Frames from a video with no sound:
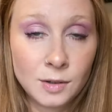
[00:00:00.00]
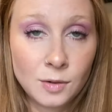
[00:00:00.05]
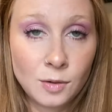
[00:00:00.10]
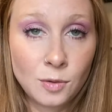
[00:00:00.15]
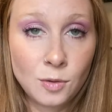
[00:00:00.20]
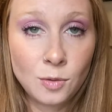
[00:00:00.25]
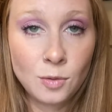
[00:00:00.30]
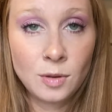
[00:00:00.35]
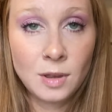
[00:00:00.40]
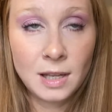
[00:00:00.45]

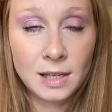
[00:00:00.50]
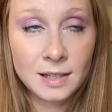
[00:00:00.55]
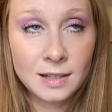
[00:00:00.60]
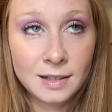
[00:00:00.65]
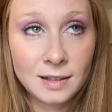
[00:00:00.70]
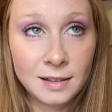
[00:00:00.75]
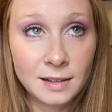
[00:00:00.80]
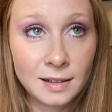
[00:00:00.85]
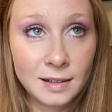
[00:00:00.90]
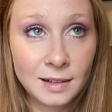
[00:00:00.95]
Through
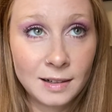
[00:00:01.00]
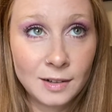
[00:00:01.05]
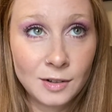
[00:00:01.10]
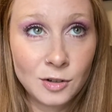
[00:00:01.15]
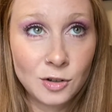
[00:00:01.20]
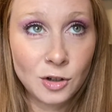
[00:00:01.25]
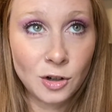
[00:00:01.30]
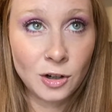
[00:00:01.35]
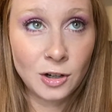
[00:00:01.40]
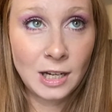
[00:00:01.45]
this
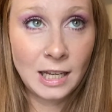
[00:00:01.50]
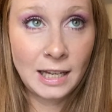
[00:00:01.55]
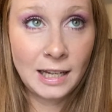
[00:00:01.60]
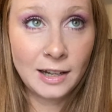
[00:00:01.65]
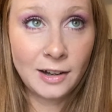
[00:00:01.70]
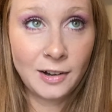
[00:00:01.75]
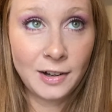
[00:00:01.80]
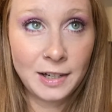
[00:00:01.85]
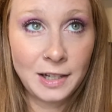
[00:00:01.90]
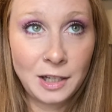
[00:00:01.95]
journey
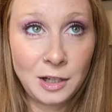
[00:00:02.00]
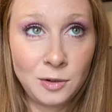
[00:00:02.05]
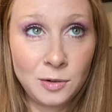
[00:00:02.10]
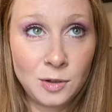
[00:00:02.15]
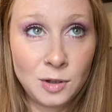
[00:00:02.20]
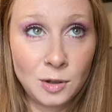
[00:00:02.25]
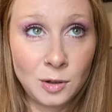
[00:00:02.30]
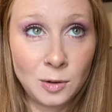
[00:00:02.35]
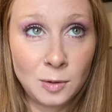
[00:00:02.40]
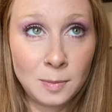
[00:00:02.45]
on
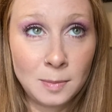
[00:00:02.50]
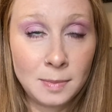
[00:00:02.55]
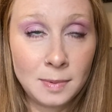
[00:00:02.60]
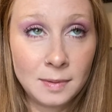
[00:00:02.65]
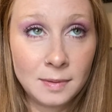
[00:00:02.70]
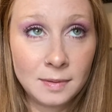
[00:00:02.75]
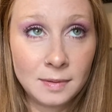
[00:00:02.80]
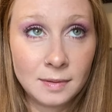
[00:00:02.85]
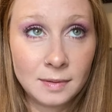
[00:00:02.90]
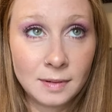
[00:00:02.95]
YouTube
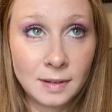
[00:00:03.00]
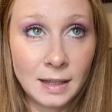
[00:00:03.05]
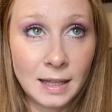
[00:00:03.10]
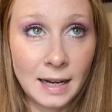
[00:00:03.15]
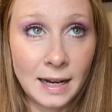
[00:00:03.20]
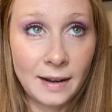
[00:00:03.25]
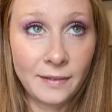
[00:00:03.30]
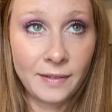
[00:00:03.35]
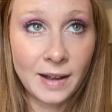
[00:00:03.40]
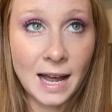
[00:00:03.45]

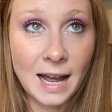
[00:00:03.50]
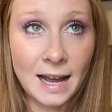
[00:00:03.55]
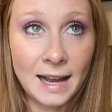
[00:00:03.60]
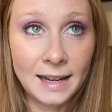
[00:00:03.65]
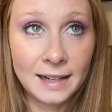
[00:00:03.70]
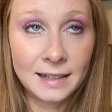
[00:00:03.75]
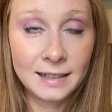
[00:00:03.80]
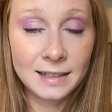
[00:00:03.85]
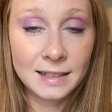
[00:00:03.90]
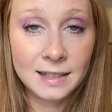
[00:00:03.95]
that I've
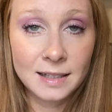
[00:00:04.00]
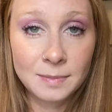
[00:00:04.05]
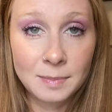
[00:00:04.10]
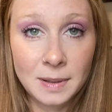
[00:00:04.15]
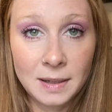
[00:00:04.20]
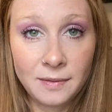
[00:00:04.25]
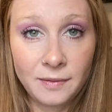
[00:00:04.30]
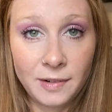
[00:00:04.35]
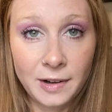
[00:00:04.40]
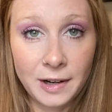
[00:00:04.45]
had, it's
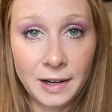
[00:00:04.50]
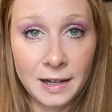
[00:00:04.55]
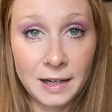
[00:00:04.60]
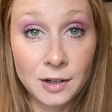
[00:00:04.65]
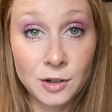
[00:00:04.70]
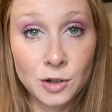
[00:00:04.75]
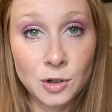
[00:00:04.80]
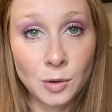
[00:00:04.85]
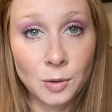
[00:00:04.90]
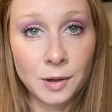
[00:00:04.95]
been
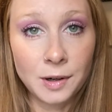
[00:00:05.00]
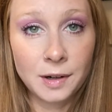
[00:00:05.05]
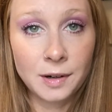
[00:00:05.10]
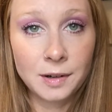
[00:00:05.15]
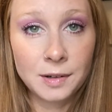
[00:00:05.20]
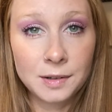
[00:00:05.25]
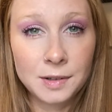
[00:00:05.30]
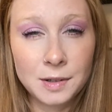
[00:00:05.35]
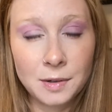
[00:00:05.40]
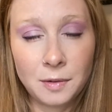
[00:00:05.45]
very
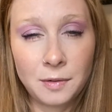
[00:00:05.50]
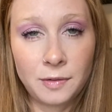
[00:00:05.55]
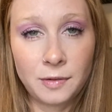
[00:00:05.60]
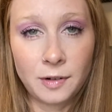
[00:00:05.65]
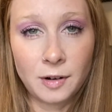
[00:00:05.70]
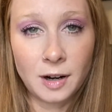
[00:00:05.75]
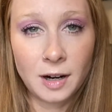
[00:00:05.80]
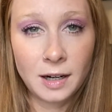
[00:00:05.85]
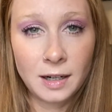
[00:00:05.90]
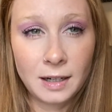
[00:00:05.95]
short so
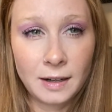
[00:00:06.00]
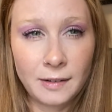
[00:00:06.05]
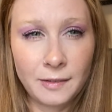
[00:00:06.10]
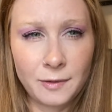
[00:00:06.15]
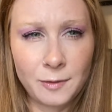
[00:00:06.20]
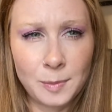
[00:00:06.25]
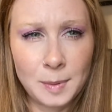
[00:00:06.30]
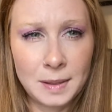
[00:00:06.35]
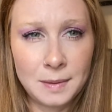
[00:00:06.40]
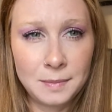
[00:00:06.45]
far.
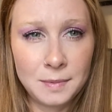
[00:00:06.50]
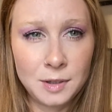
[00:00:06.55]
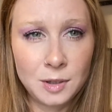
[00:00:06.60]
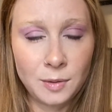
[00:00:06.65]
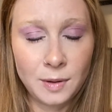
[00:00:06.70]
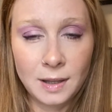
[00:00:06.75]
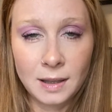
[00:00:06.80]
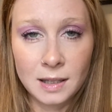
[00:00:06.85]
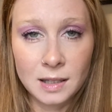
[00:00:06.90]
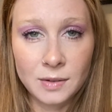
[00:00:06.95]
I've been
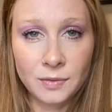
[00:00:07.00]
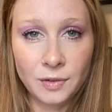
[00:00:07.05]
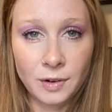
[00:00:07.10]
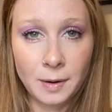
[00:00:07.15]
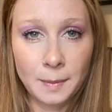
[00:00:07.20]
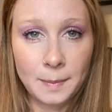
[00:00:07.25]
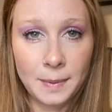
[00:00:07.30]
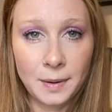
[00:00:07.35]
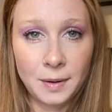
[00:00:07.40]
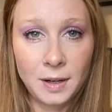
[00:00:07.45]
doing this
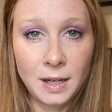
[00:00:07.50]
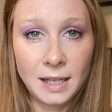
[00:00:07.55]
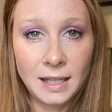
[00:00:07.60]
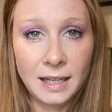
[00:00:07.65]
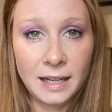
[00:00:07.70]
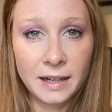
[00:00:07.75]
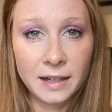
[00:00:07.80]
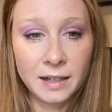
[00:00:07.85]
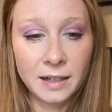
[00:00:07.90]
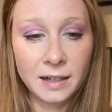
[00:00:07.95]
for about a
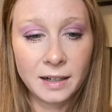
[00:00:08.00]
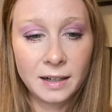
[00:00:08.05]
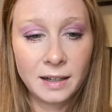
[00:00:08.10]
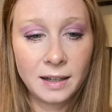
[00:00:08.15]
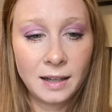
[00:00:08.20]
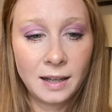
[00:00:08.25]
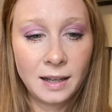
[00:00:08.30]
year.